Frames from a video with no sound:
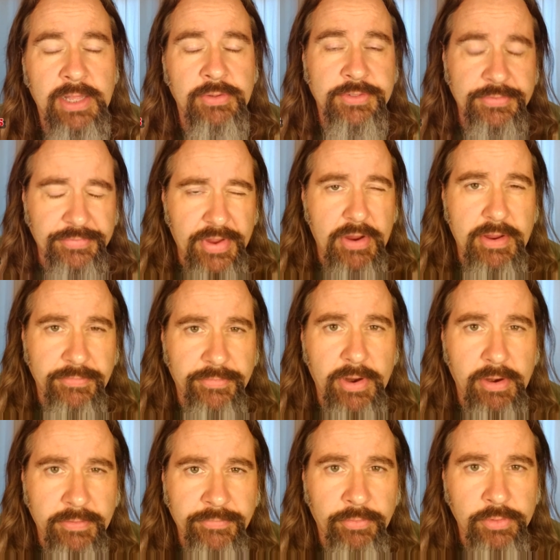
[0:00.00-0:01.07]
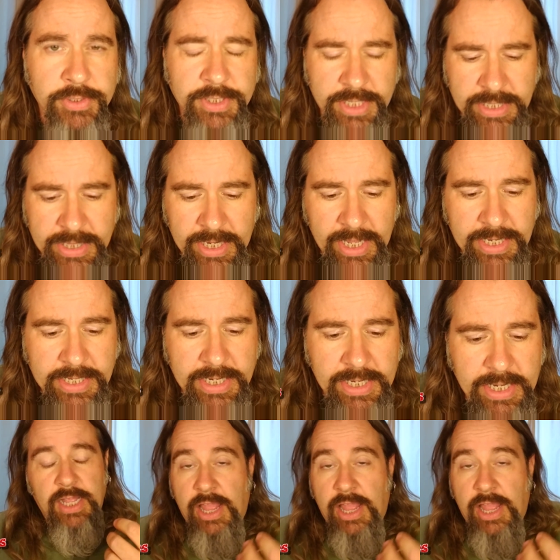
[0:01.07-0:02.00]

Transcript: That was the very, very first thing that I did.